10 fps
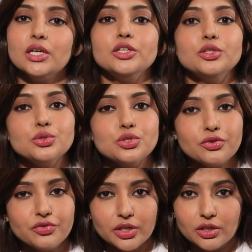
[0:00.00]
Use your
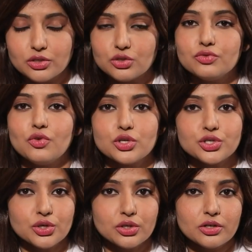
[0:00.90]
fingers to wash
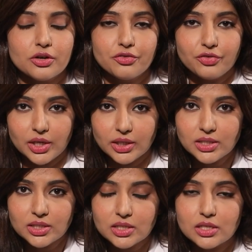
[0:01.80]
your
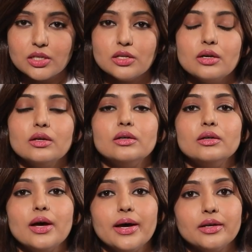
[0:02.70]
face
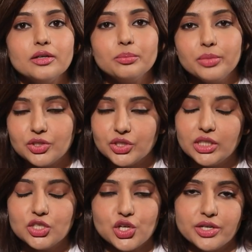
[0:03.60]
and be
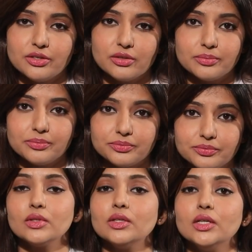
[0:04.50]
really gentle.
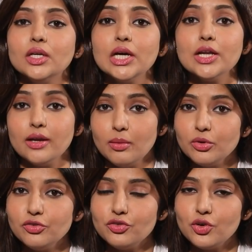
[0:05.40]

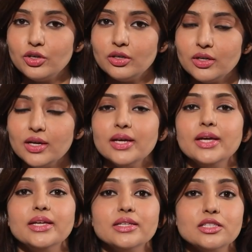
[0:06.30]
Number four
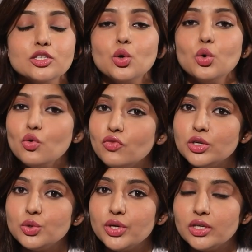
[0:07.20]
is
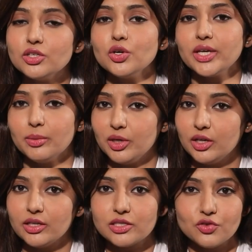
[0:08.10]
overdoing your chemical
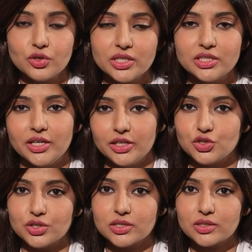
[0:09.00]
exfoliating
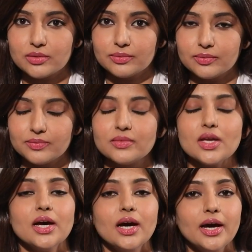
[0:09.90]
agents.
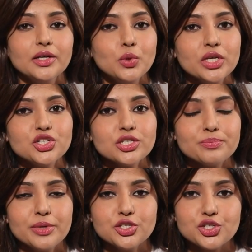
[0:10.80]
I know I just
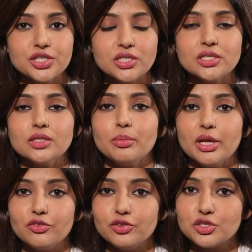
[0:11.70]
mentioned the
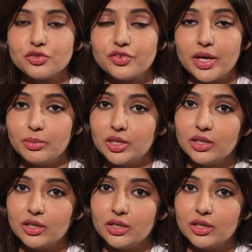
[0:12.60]
benefits of chemical